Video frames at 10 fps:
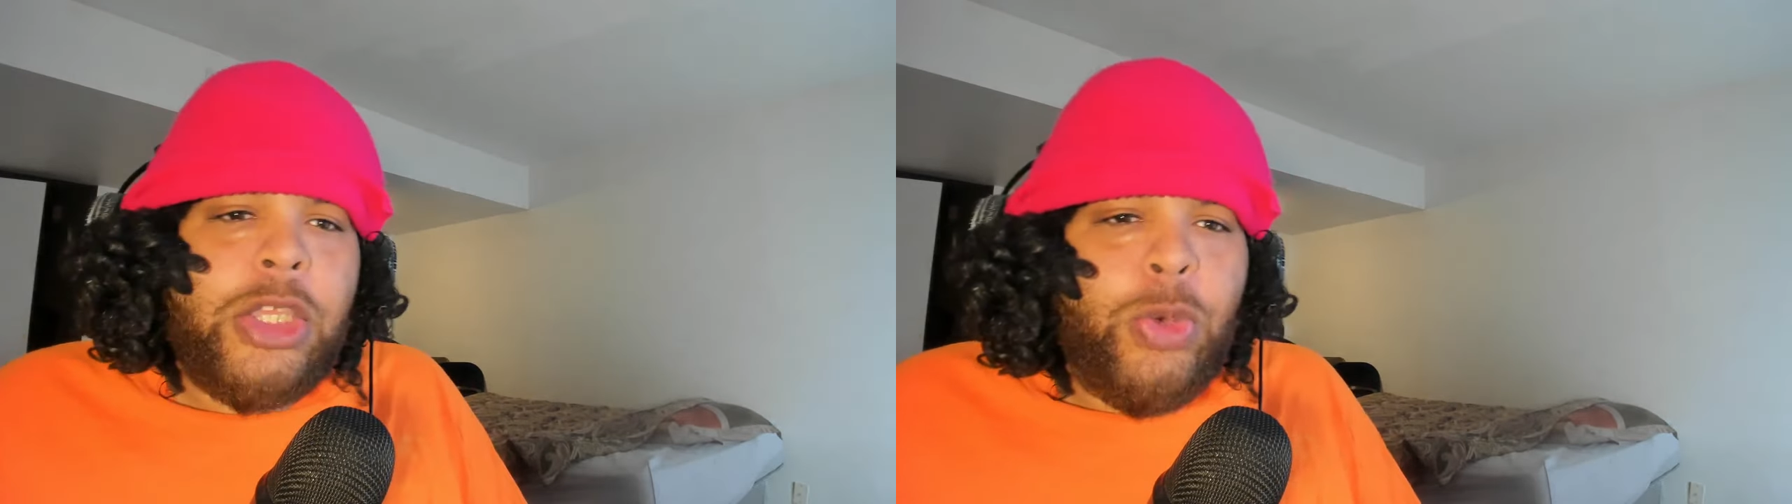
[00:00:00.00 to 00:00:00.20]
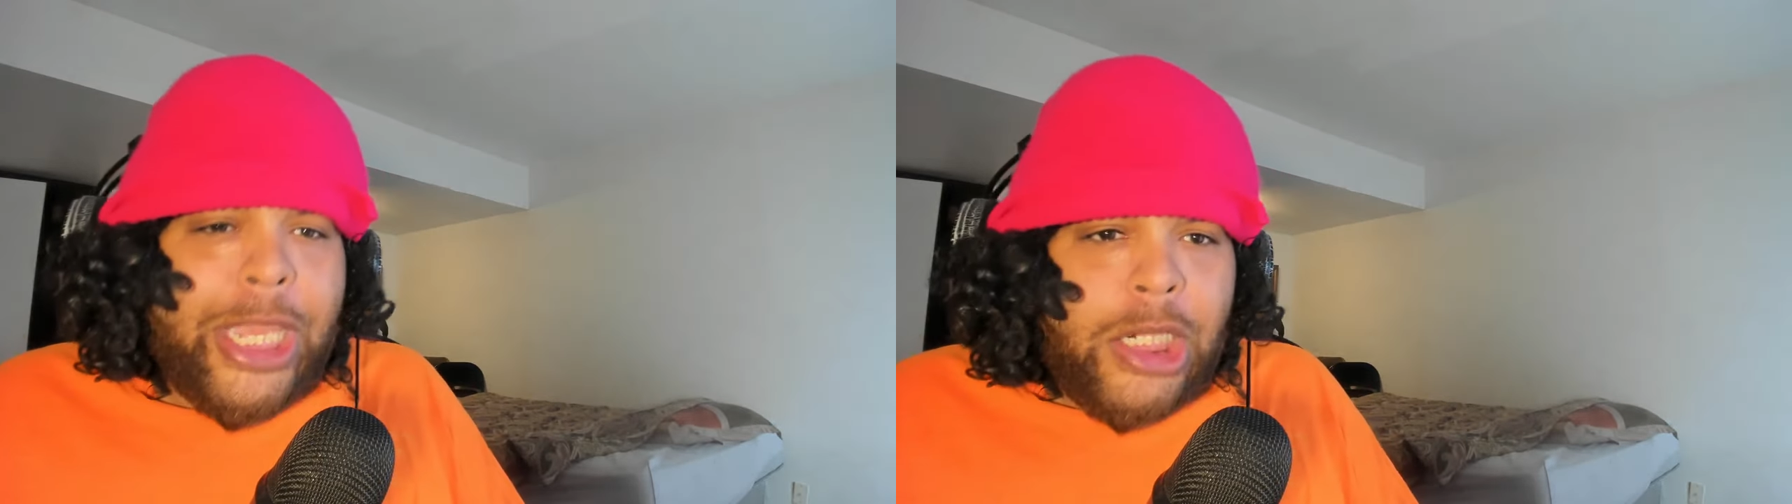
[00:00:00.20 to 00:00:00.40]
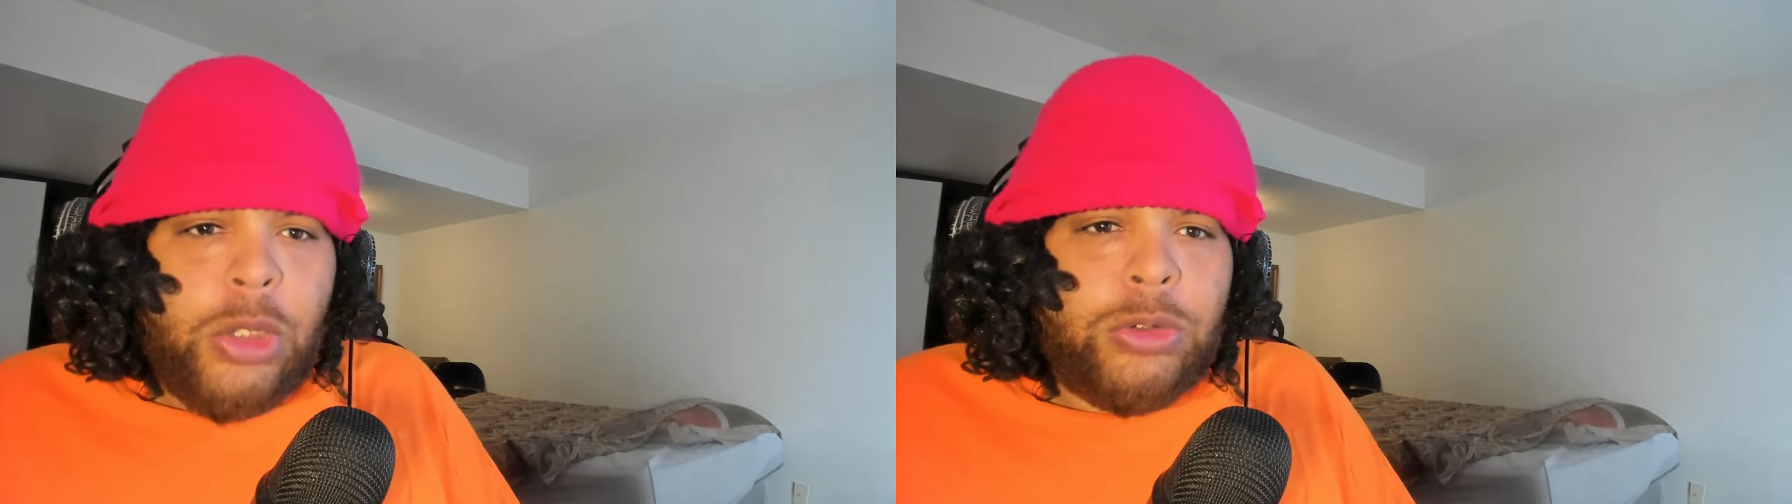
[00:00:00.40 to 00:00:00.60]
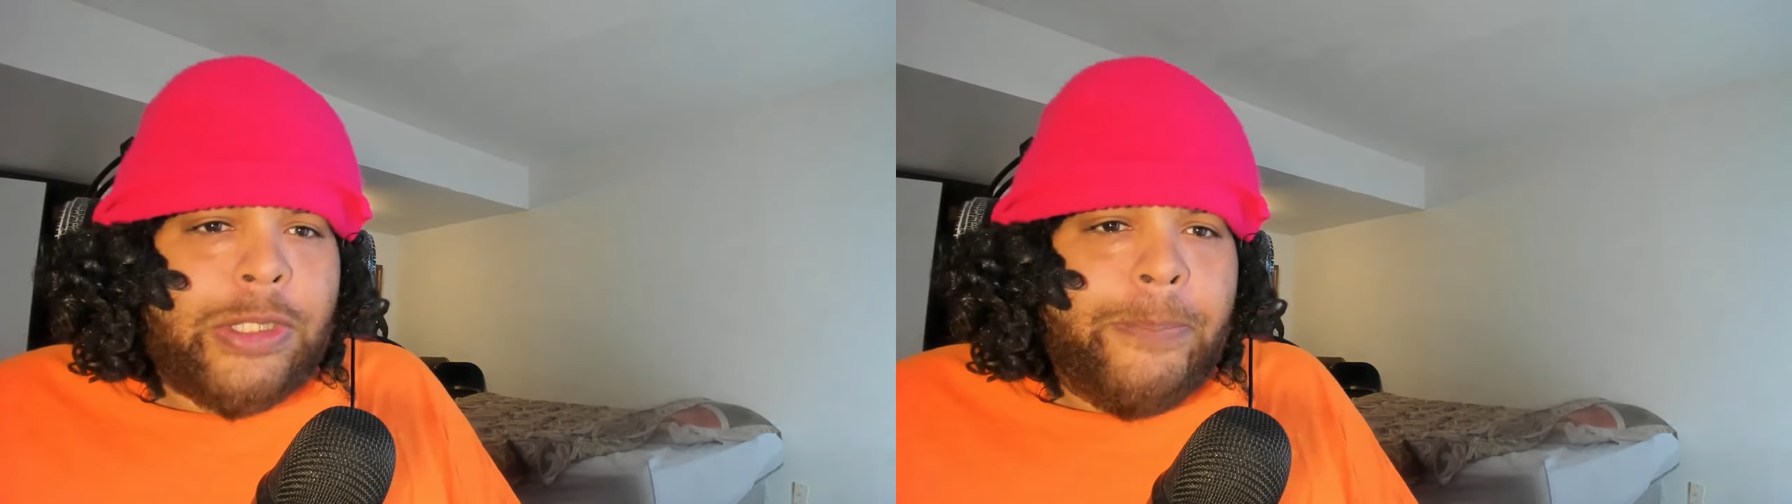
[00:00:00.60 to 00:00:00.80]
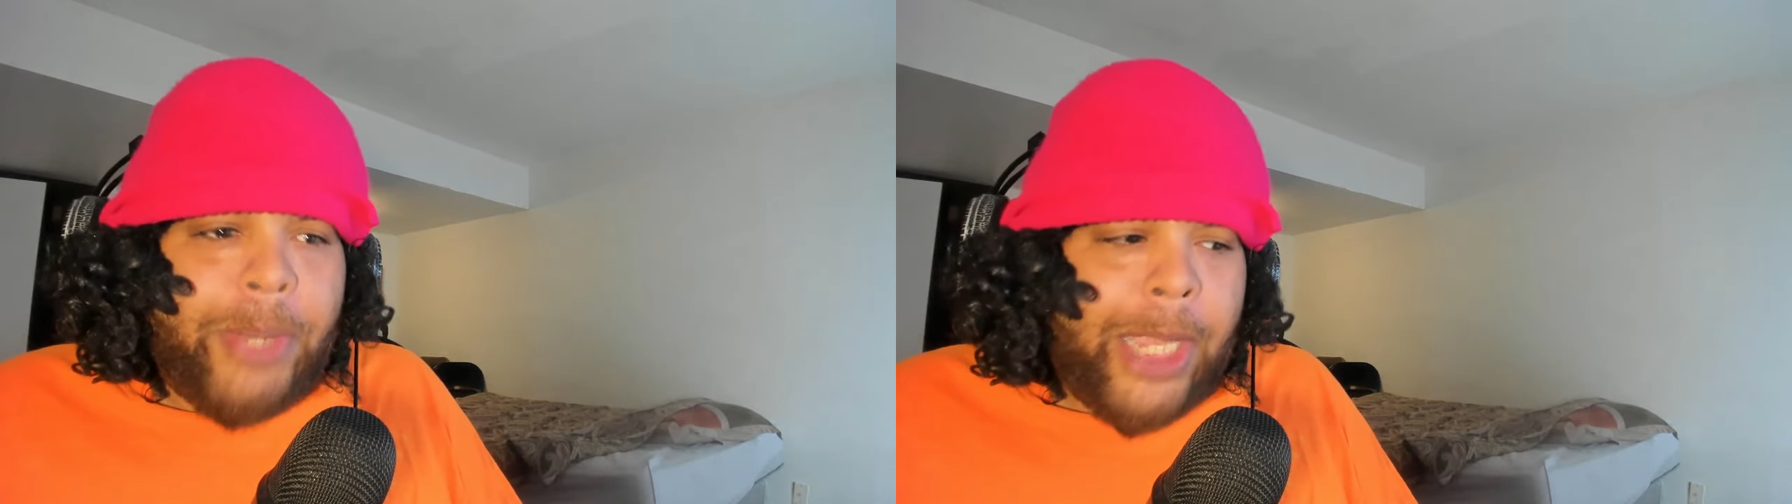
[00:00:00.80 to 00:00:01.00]
You ain't losing
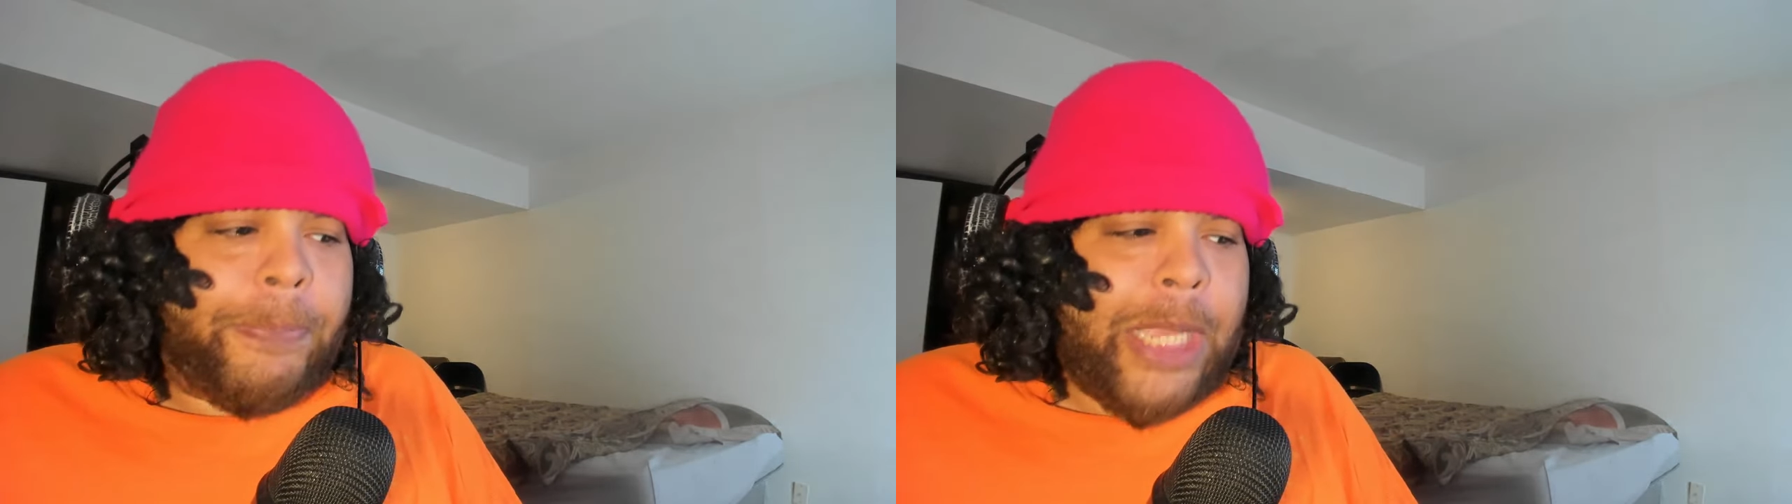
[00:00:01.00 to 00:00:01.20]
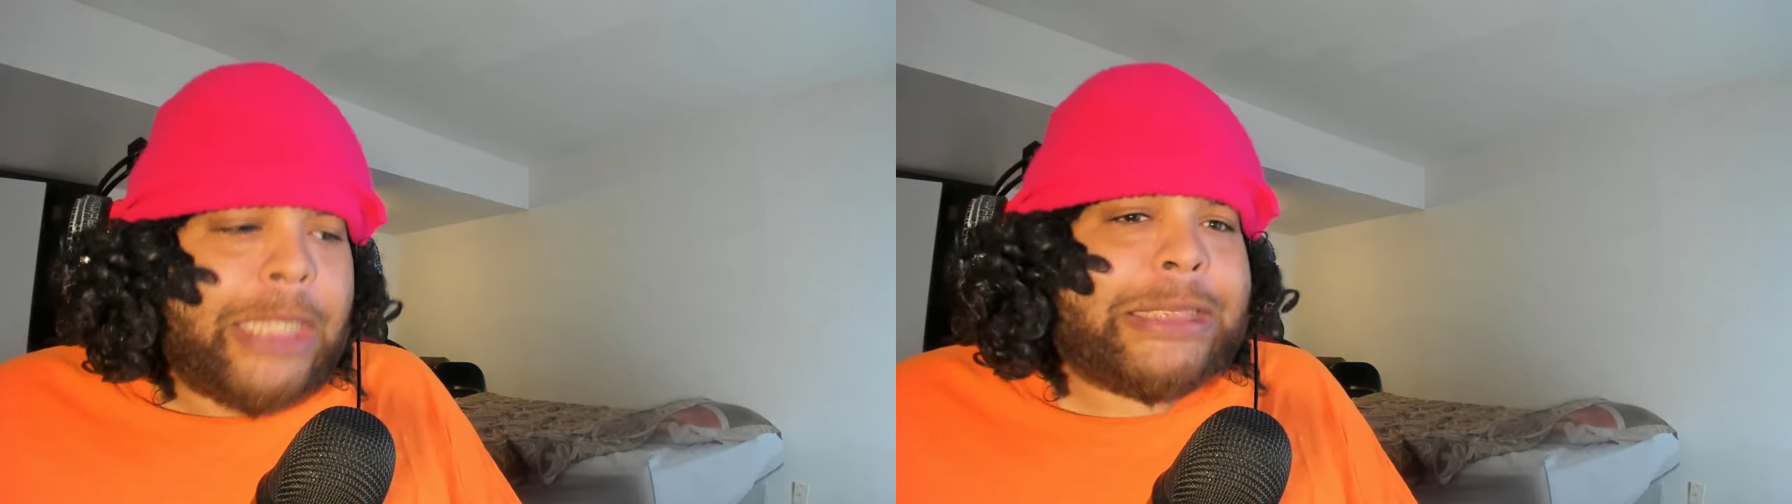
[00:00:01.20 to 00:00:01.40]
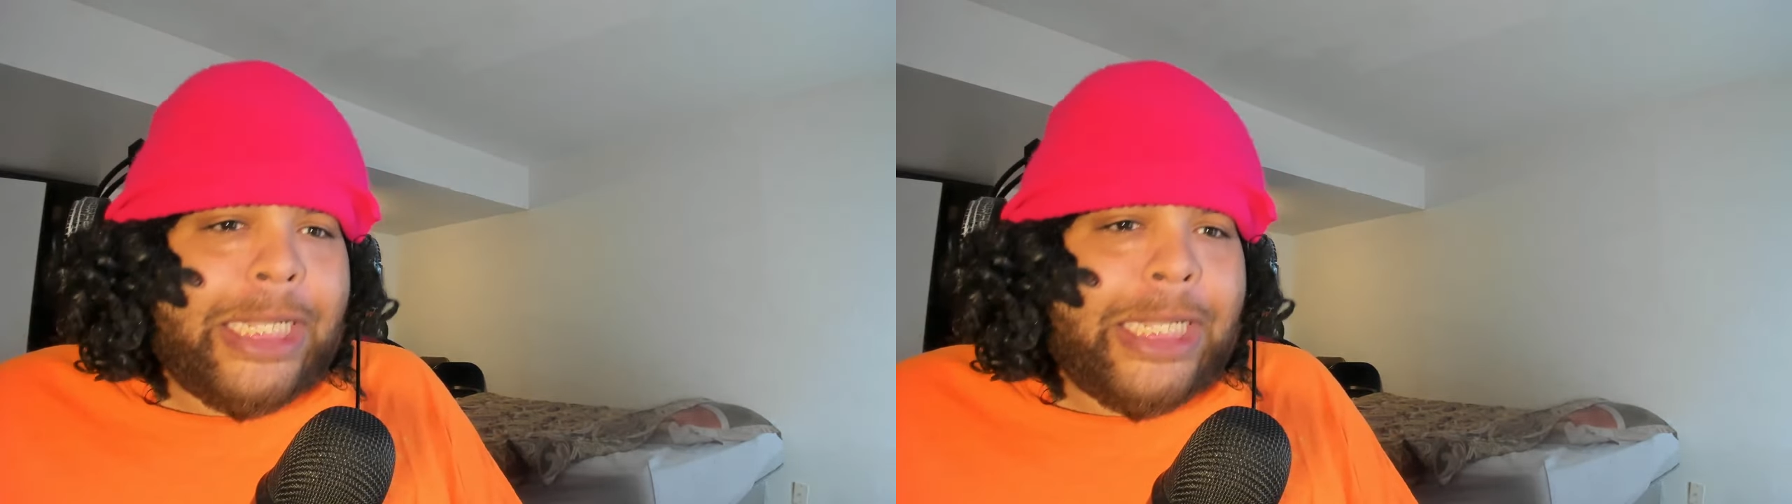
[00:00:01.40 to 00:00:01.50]
them backpacks.